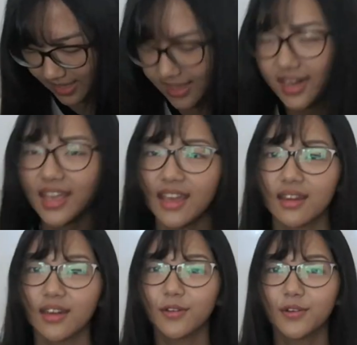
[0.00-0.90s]
and again,
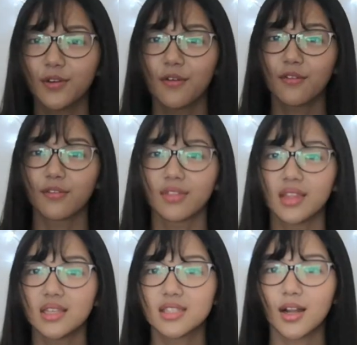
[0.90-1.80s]
I don't know if
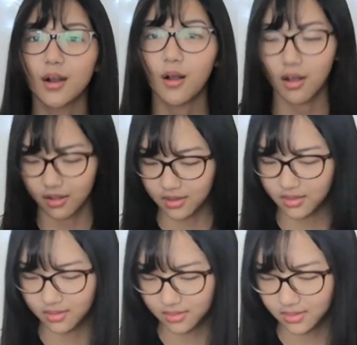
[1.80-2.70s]
these are
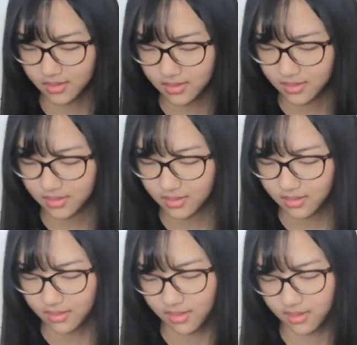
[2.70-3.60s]
all
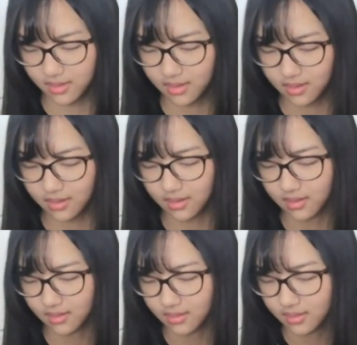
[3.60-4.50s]
the
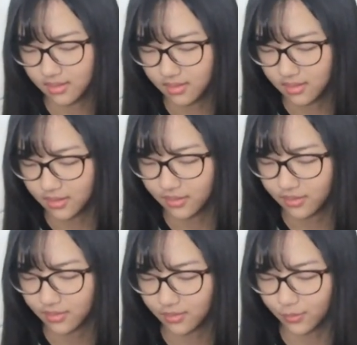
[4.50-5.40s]

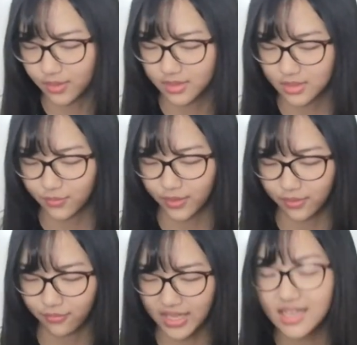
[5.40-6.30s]
ones for the
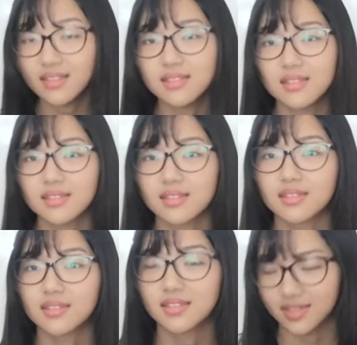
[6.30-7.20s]
face,
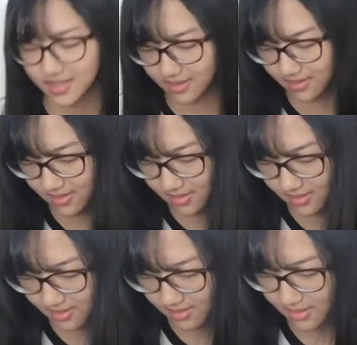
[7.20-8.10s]
since,
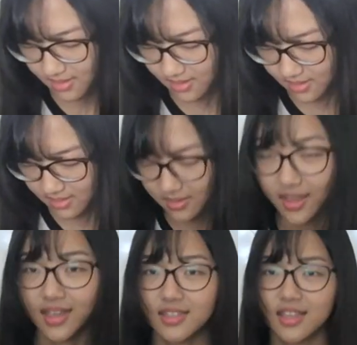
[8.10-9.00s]

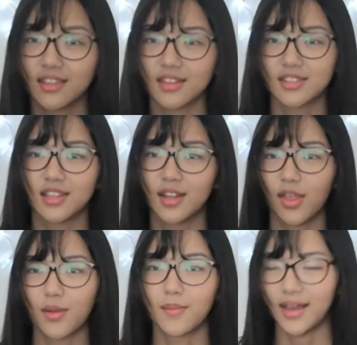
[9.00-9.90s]
like I said, there's
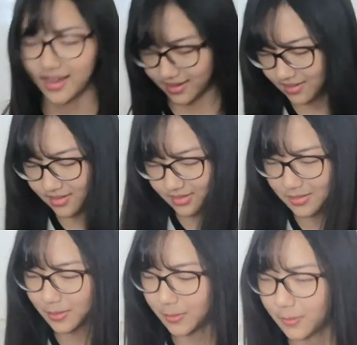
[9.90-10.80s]
another bag.
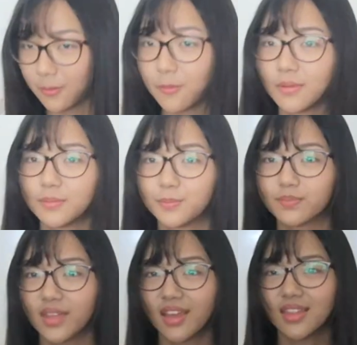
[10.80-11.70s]
So
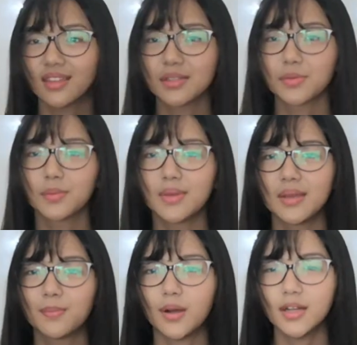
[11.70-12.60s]
I think this would be
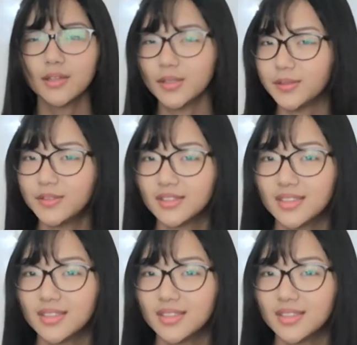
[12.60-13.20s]
part 2.